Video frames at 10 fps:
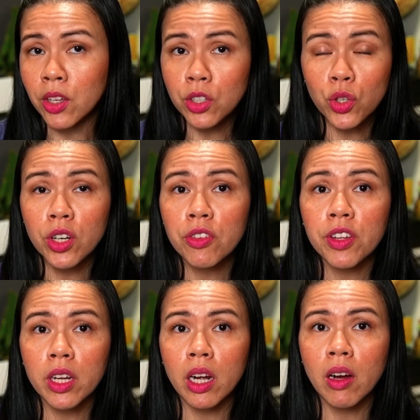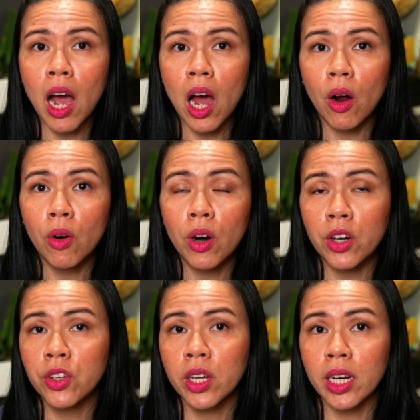And you're trying to figure out how are
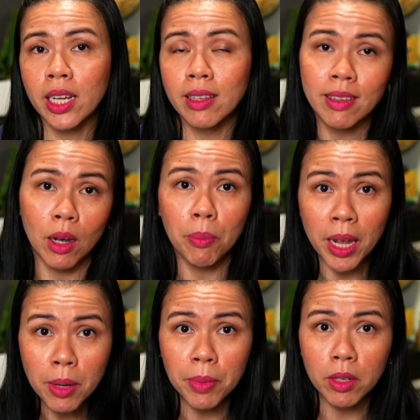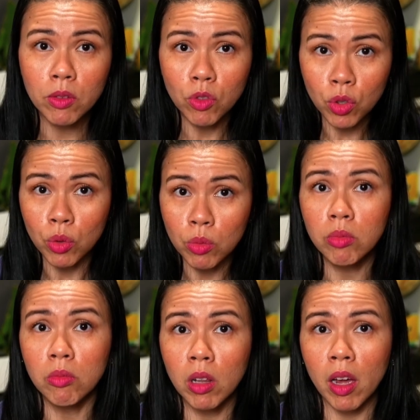you going to get the down payment to
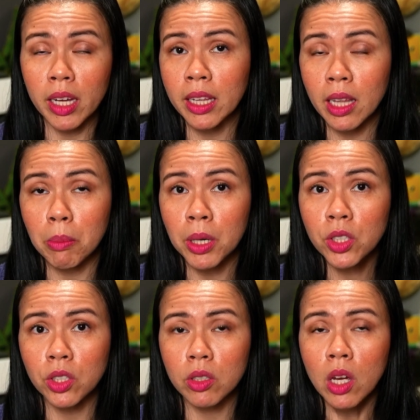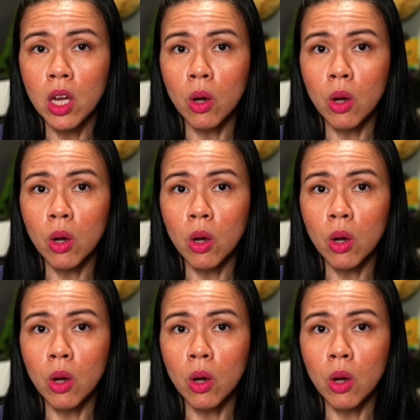lock in that purchase.